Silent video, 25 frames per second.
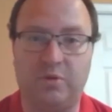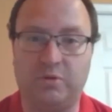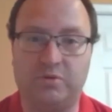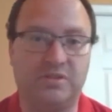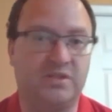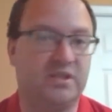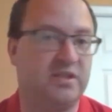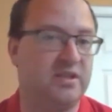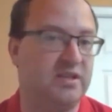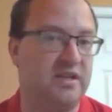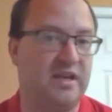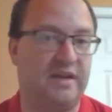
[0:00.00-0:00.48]

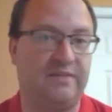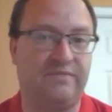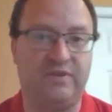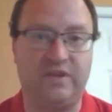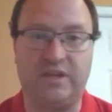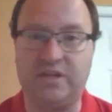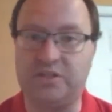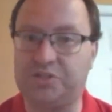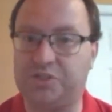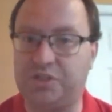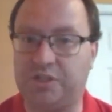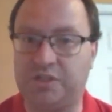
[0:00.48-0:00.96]
most of the
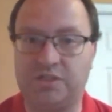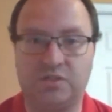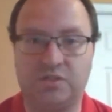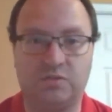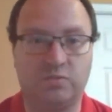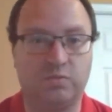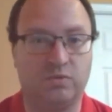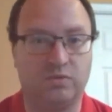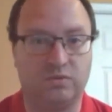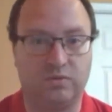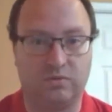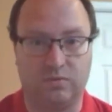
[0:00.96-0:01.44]

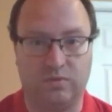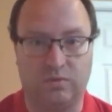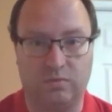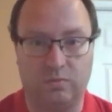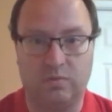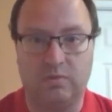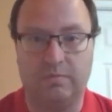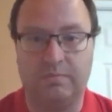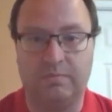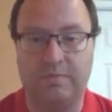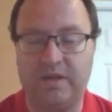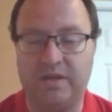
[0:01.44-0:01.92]
definitions
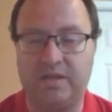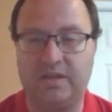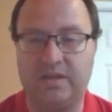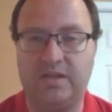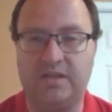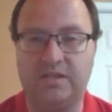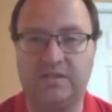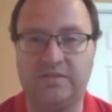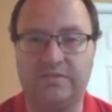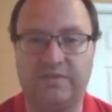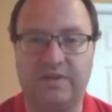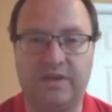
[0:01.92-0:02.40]
will be in
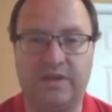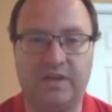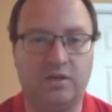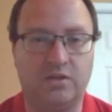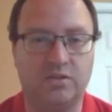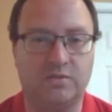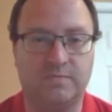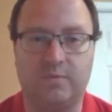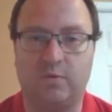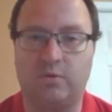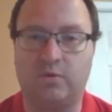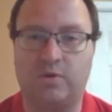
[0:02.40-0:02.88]
these
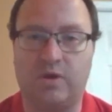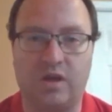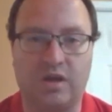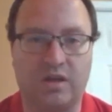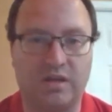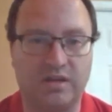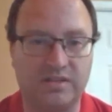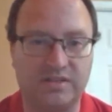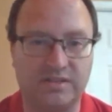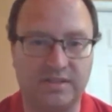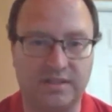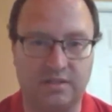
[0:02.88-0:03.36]
videos, but we're not
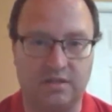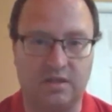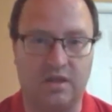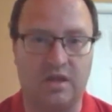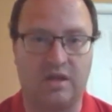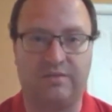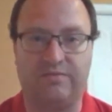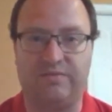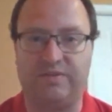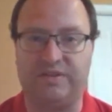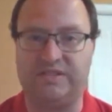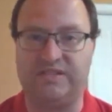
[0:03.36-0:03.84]
going to see a
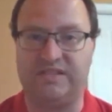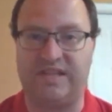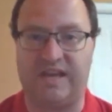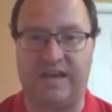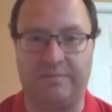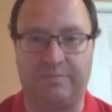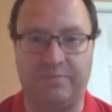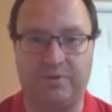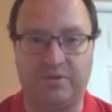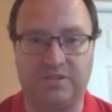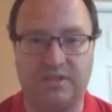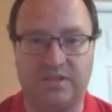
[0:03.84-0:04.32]
lot of
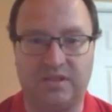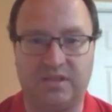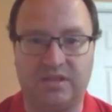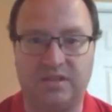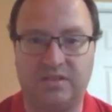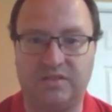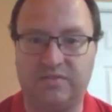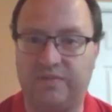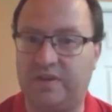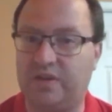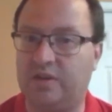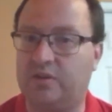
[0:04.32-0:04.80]
examples in
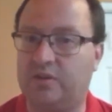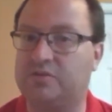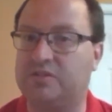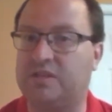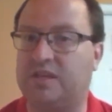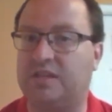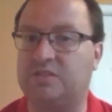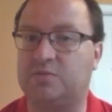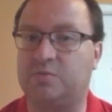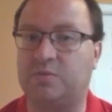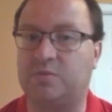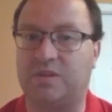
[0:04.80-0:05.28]
these videos.
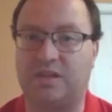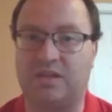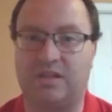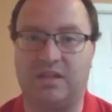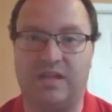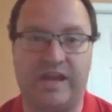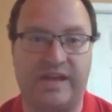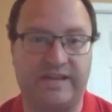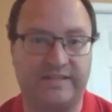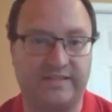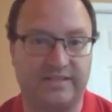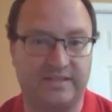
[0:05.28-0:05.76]
That's what the
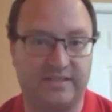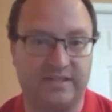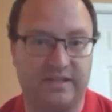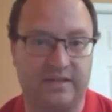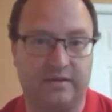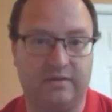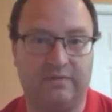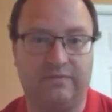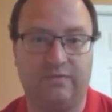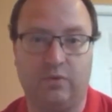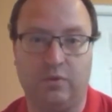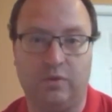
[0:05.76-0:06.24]
class is
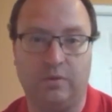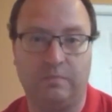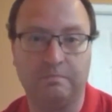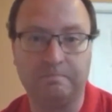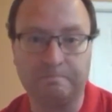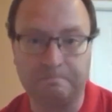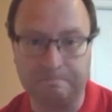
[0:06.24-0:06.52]
there for.